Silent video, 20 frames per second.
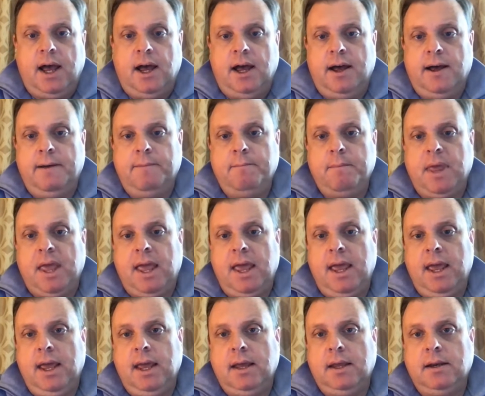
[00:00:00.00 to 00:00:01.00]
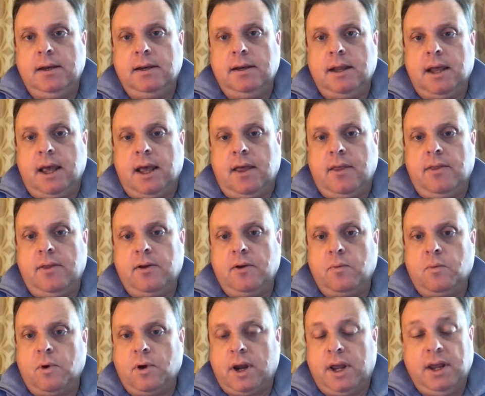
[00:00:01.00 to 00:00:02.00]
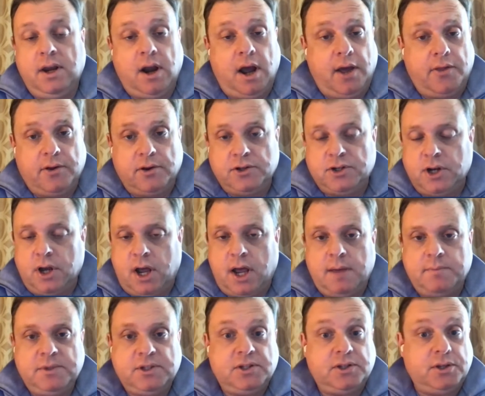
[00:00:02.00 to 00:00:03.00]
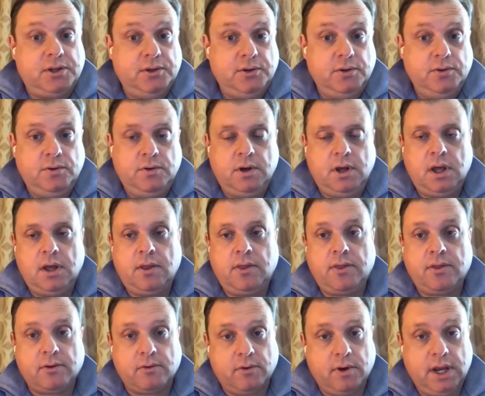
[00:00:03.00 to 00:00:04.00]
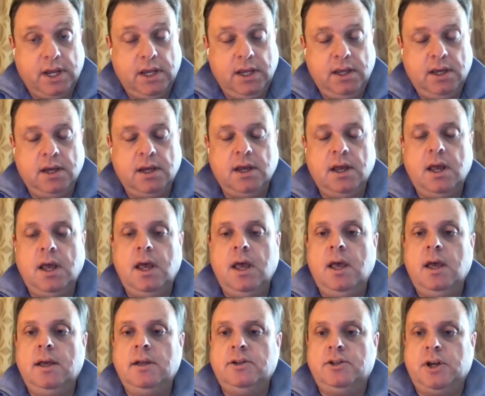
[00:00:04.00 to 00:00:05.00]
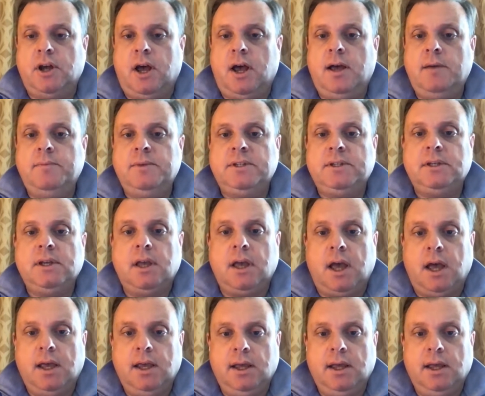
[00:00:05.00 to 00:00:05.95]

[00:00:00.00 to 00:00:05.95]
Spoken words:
And they're working other jobs, two, three jobs